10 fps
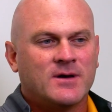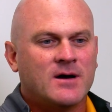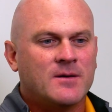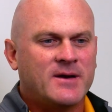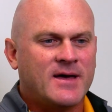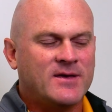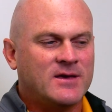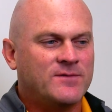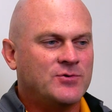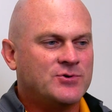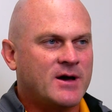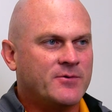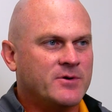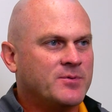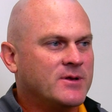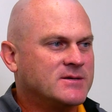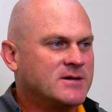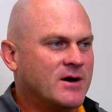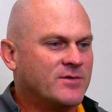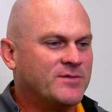And I think if you try to replace
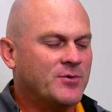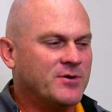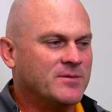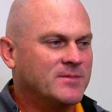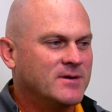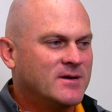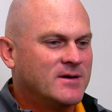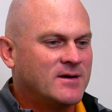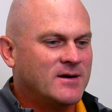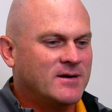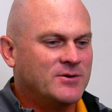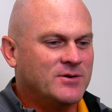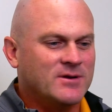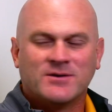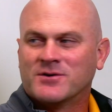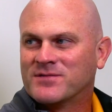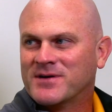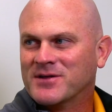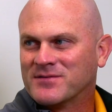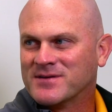Connor Fordham, you're gonna
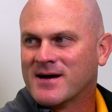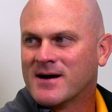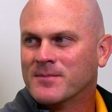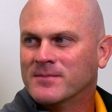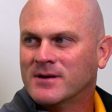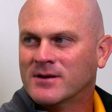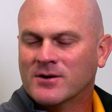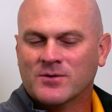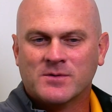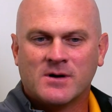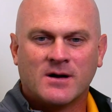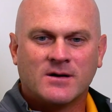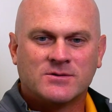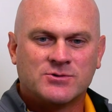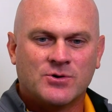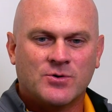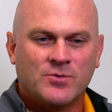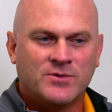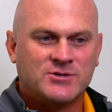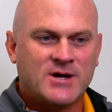fail every time. You know.
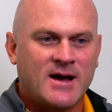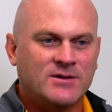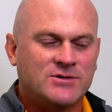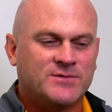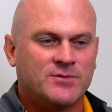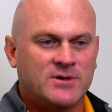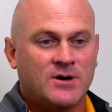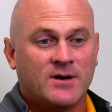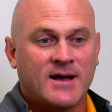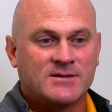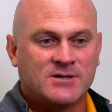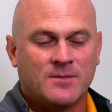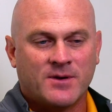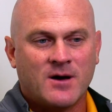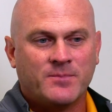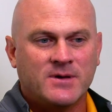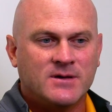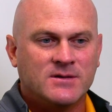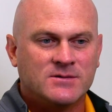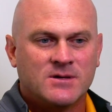So the challenge for the young guys coming up
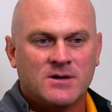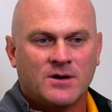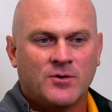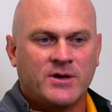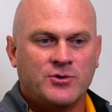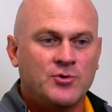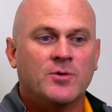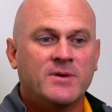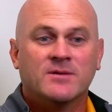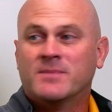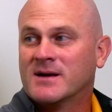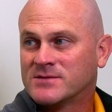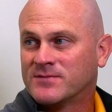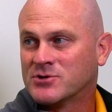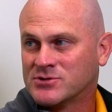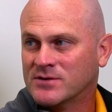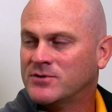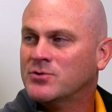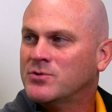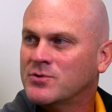is, okay, you go be the best version of
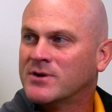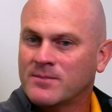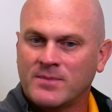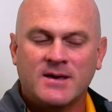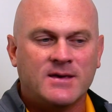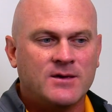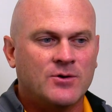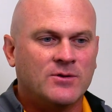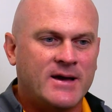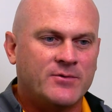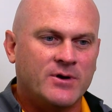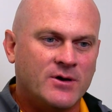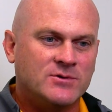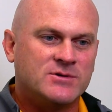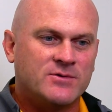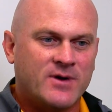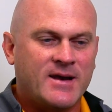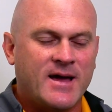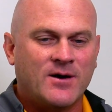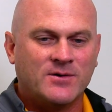you can be. You know, Landry Huddleston
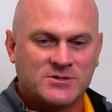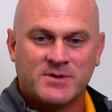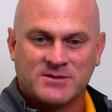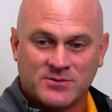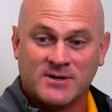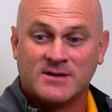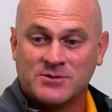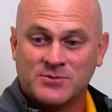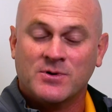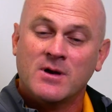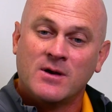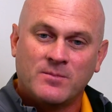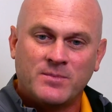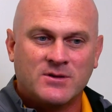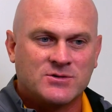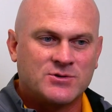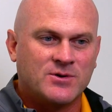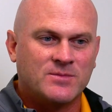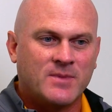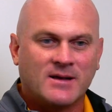right now is penciled in to be the
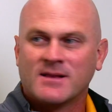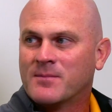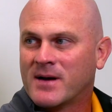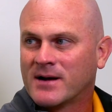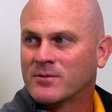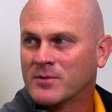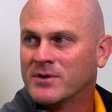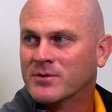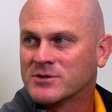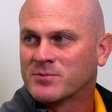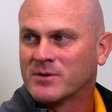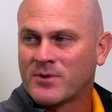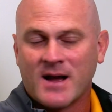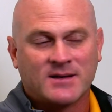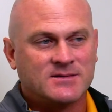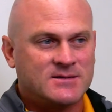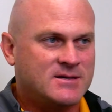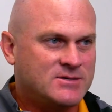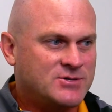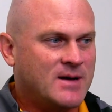starting Mike linebacker when we go into spring practice. It's
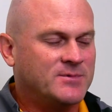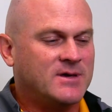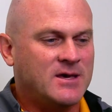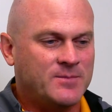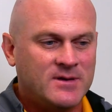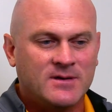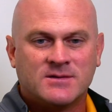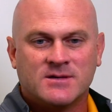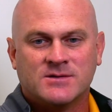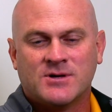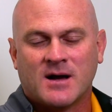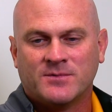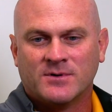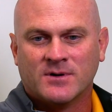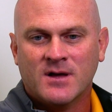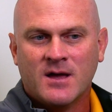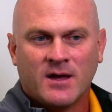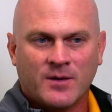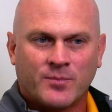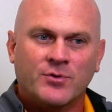his job to keep it. It's his job to
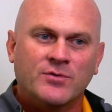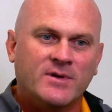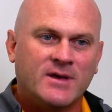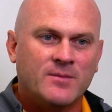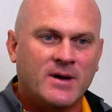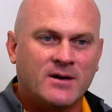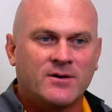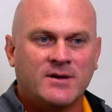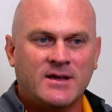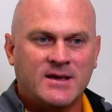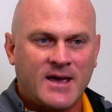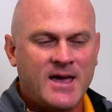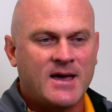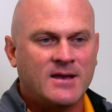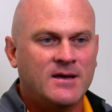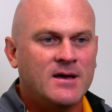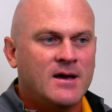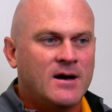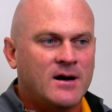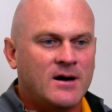improve and get better, and he can,
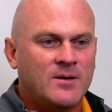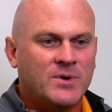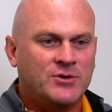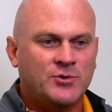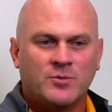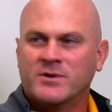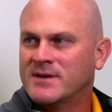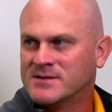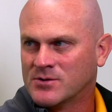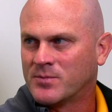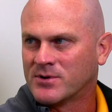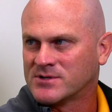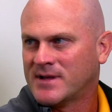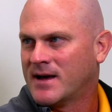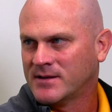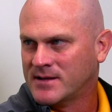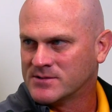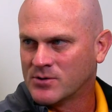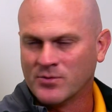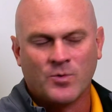but do it within his own personality,
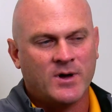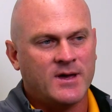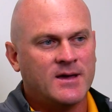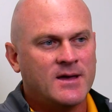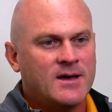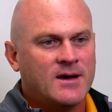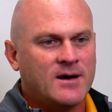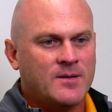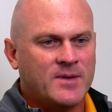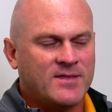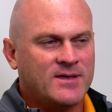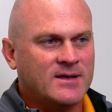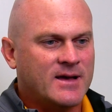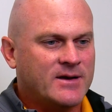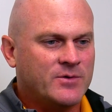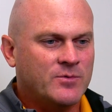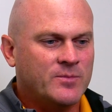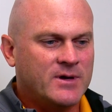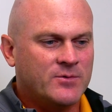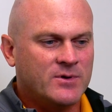his own way. And I think Landry will
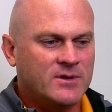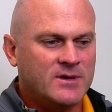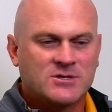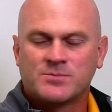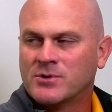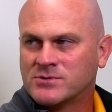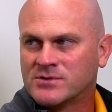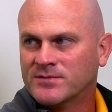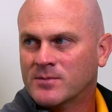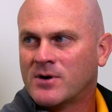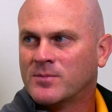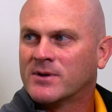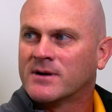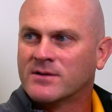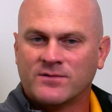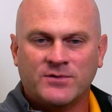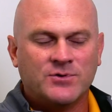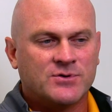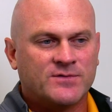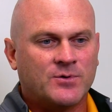be a really explosive football player in the
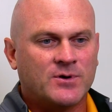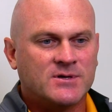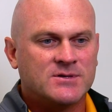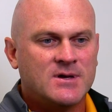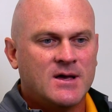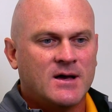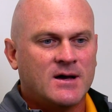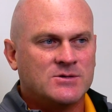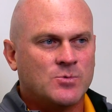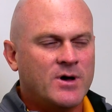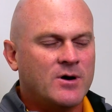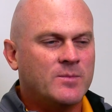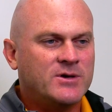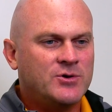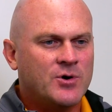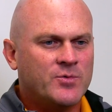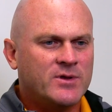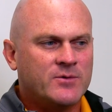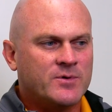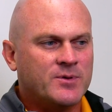future for us as well. But you don't
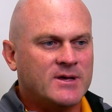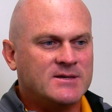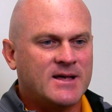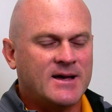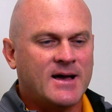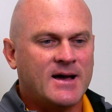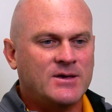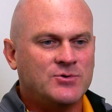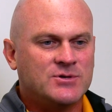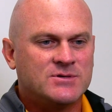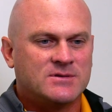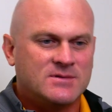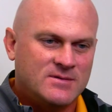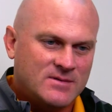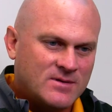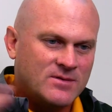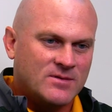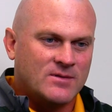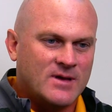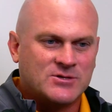really replace that guy. You just,
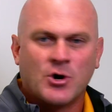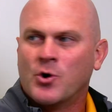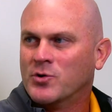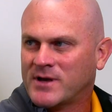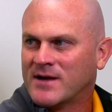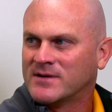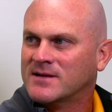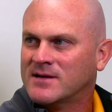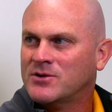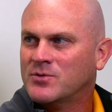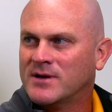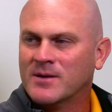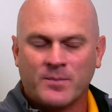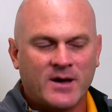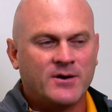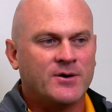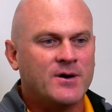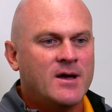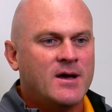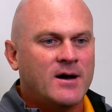as a whole, you have to continue to get better
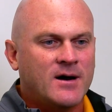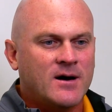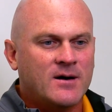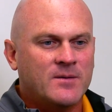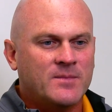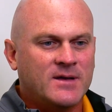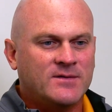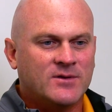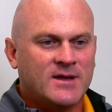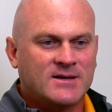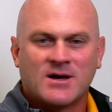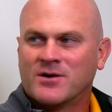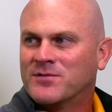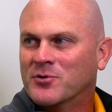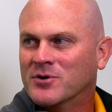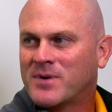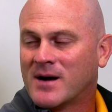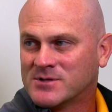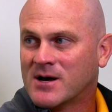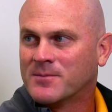until the next Connor Fordham
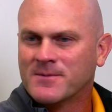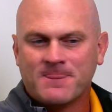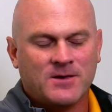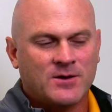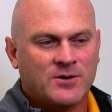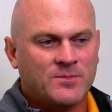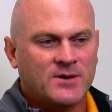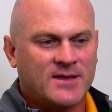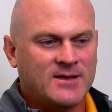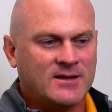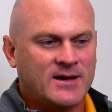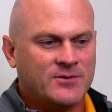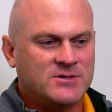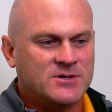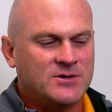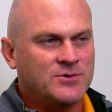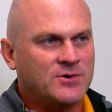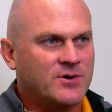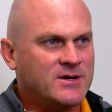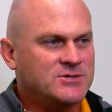pops up. You know, but I think Landry's going to do
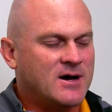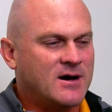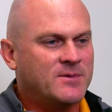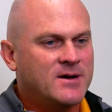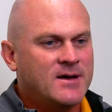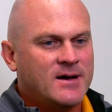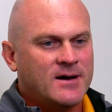a great job.